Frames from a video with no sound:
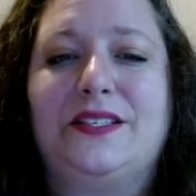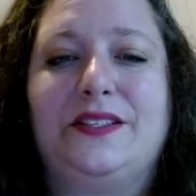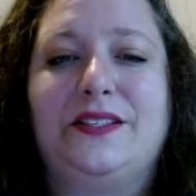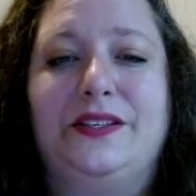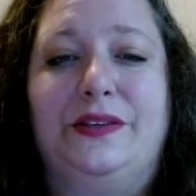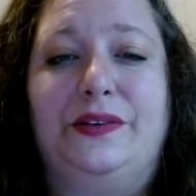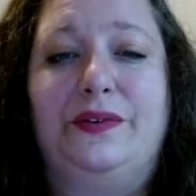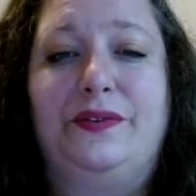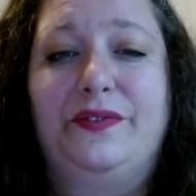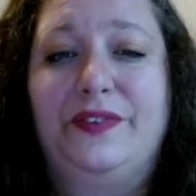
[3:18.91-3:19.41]

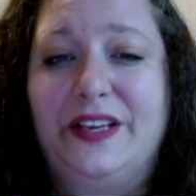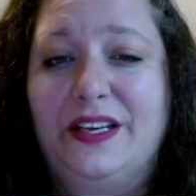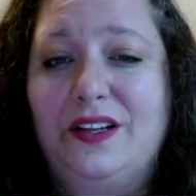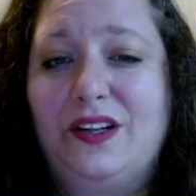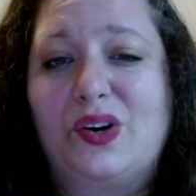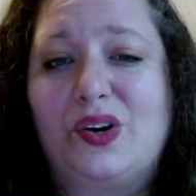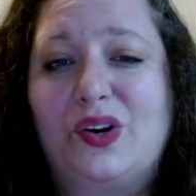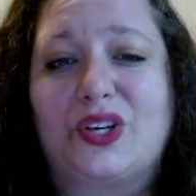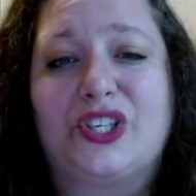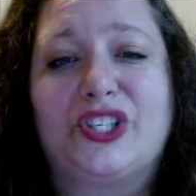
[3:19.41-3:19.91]
to
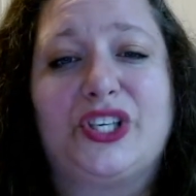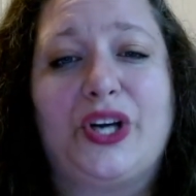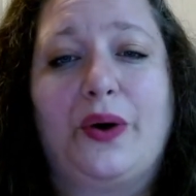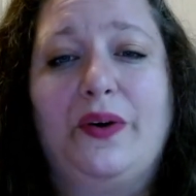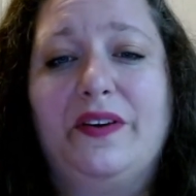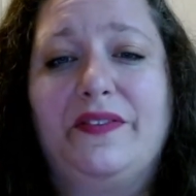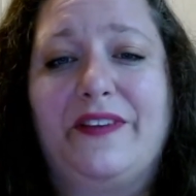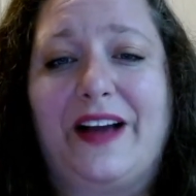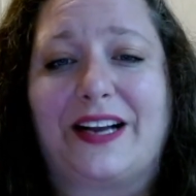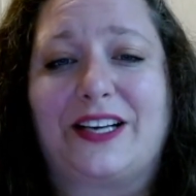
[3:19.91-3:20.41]
feel or show
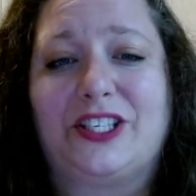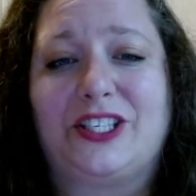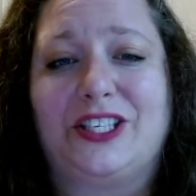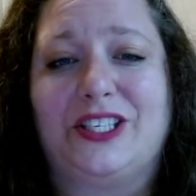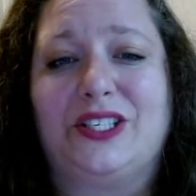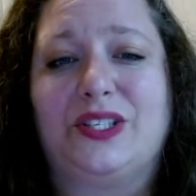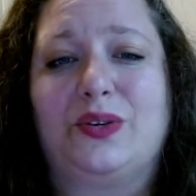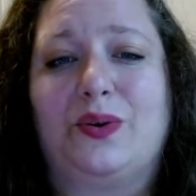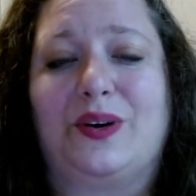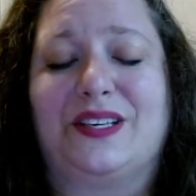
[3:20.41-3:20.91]

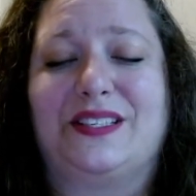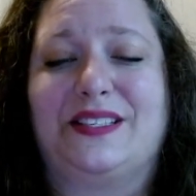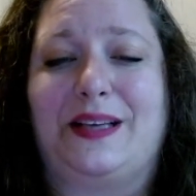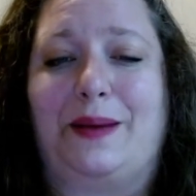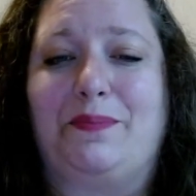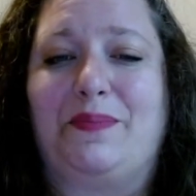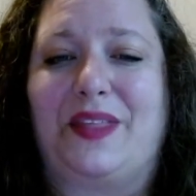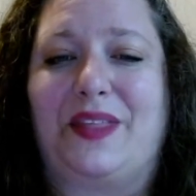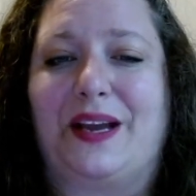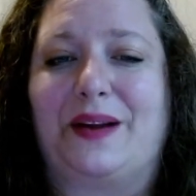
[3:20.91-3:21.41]
affection towards
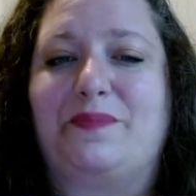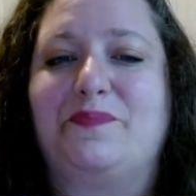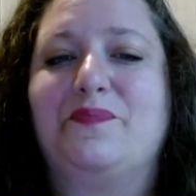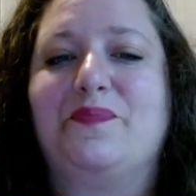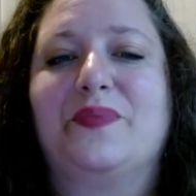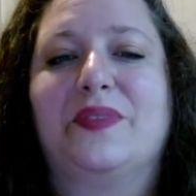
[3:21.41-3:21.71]
something.